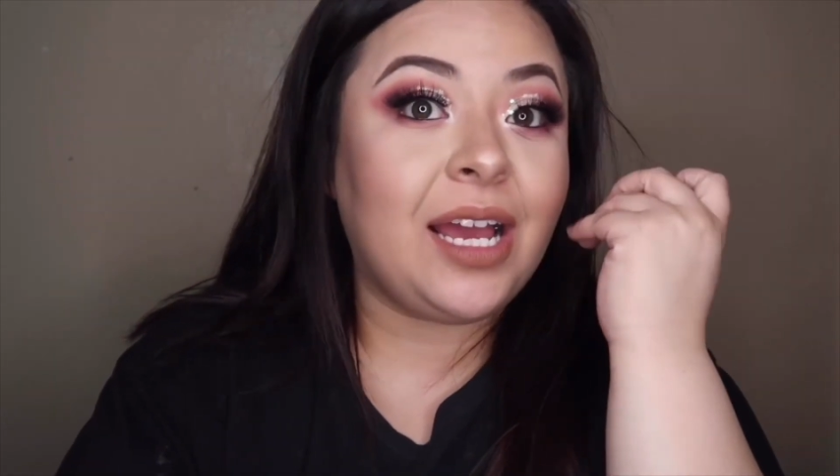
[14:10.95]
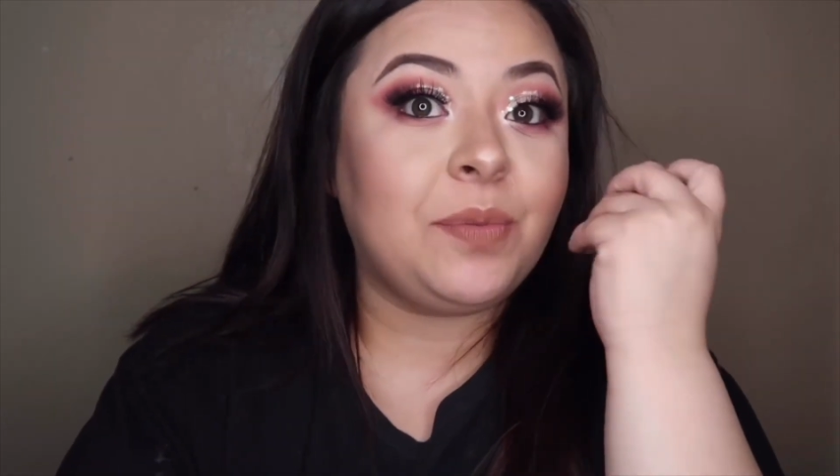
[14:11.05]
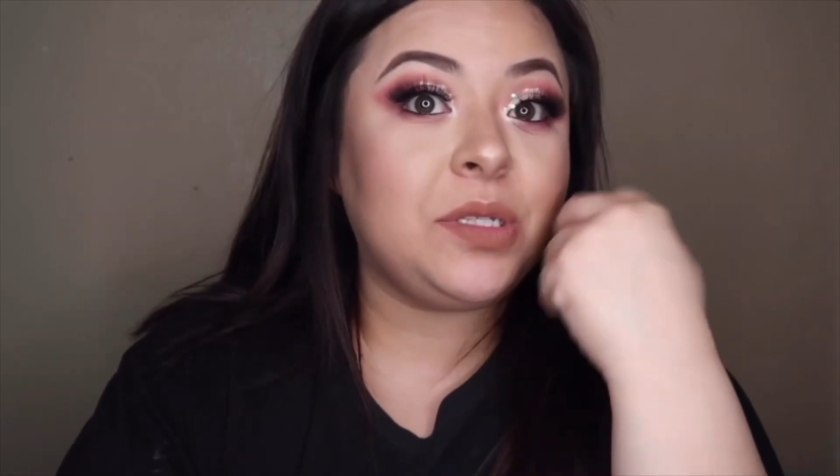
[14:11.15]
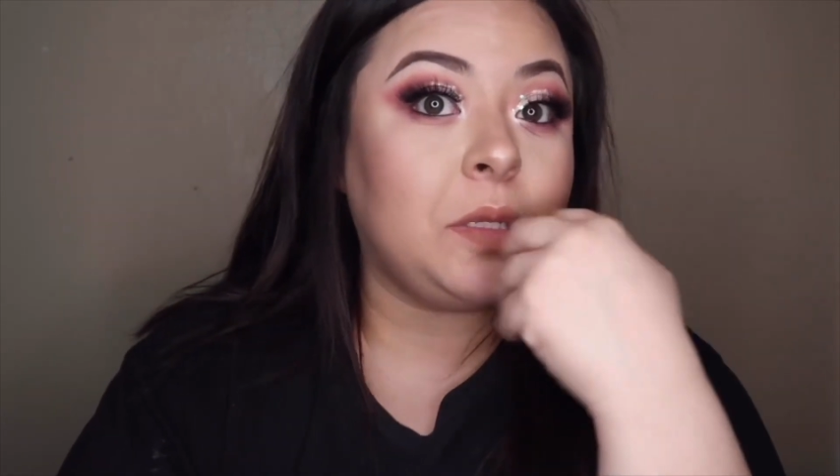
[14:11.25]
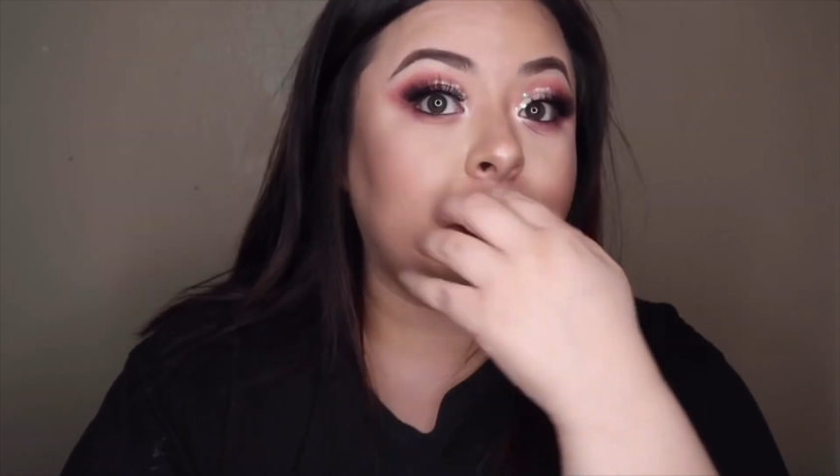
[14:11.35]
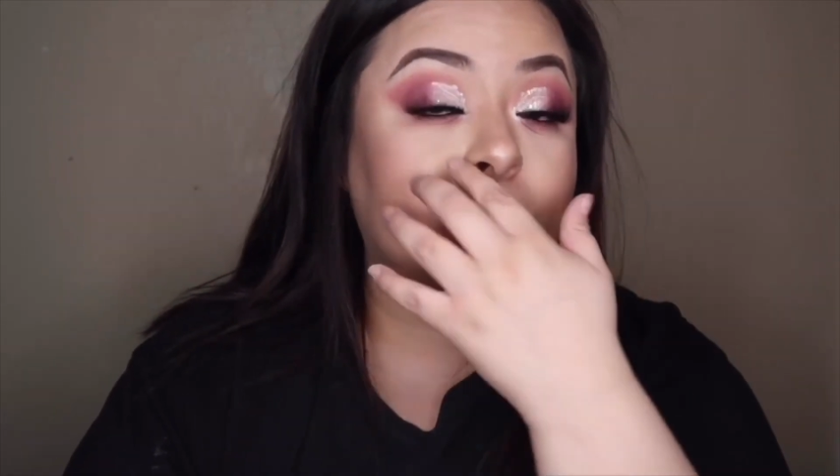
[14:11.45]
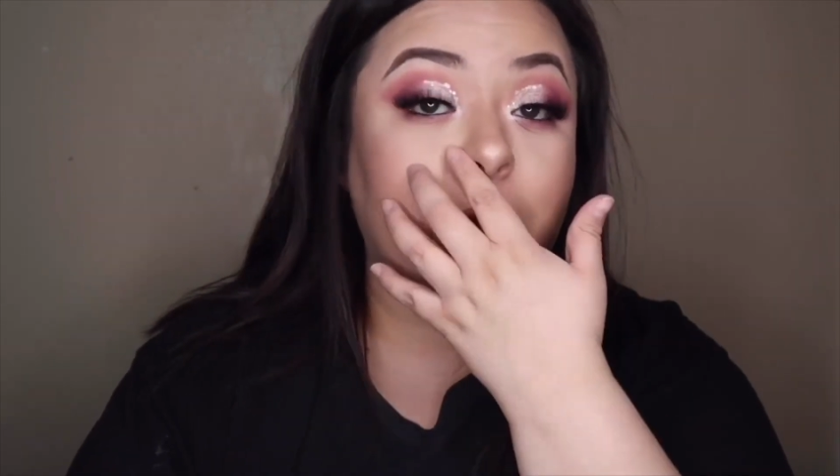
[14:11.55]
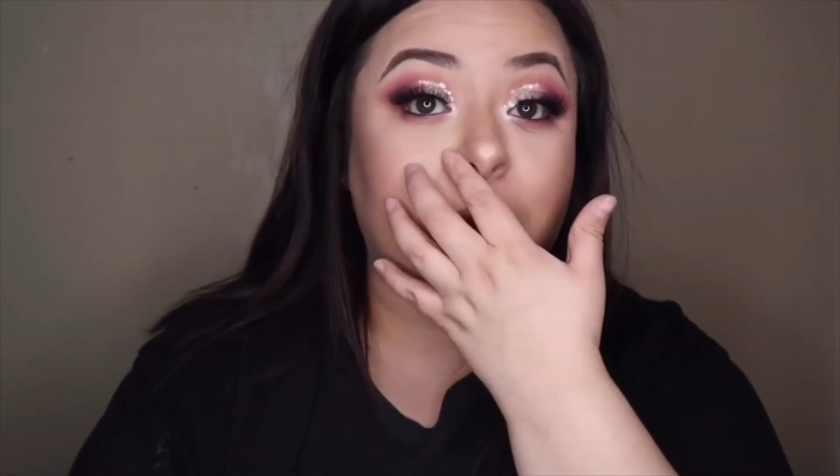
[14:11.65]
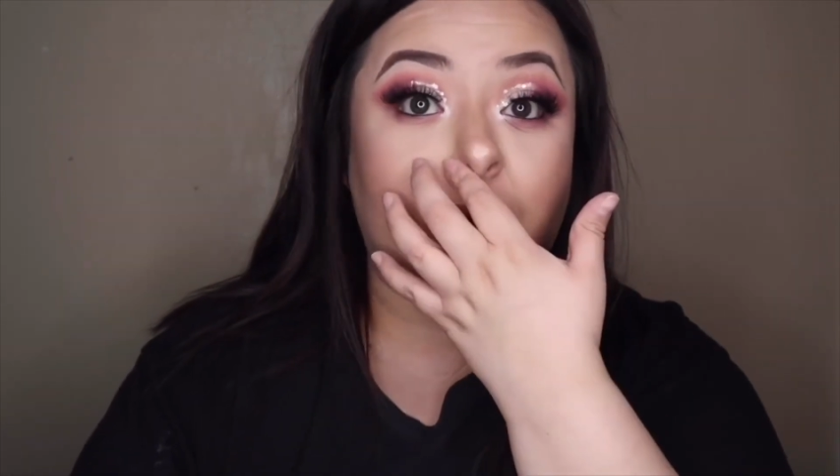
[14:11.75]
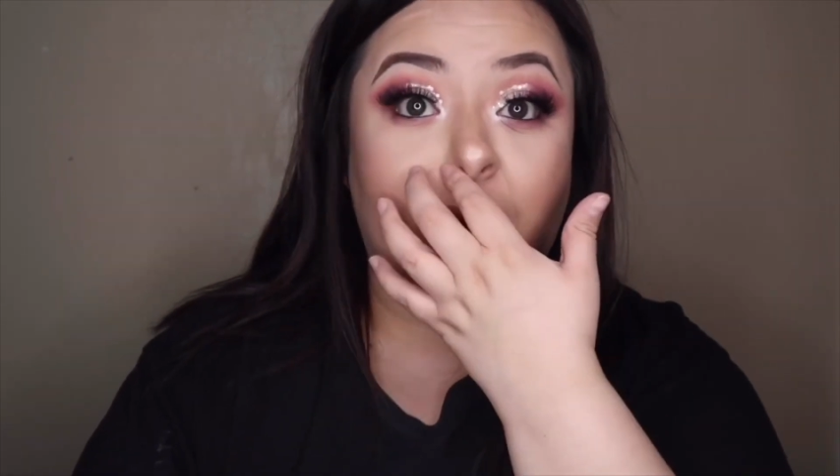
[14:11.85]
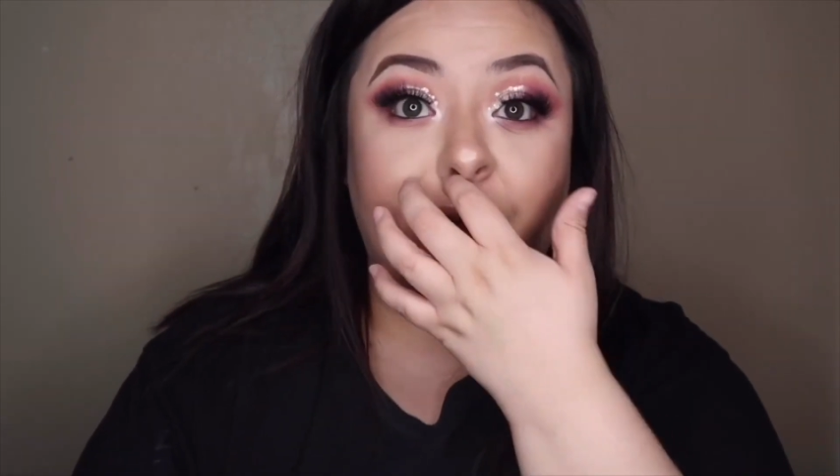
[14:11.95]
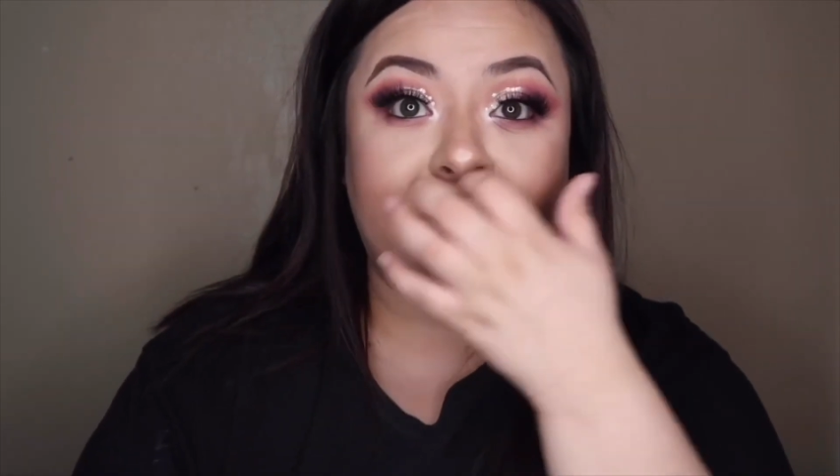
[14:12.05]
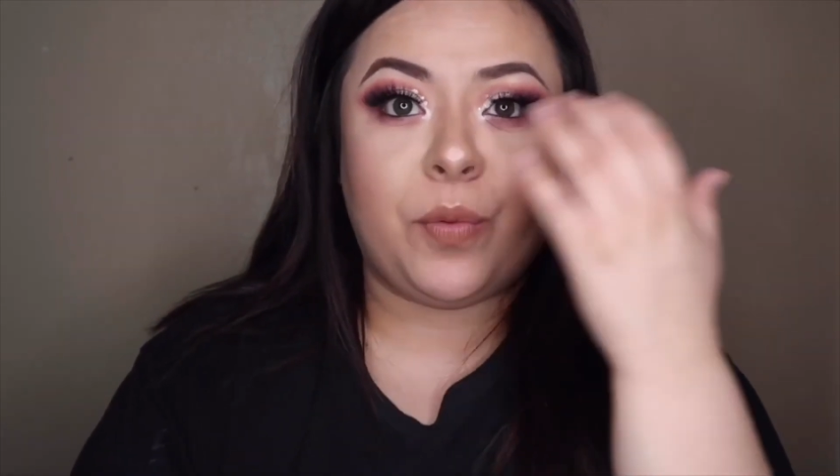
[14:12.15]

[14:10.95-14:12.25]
absolutely love the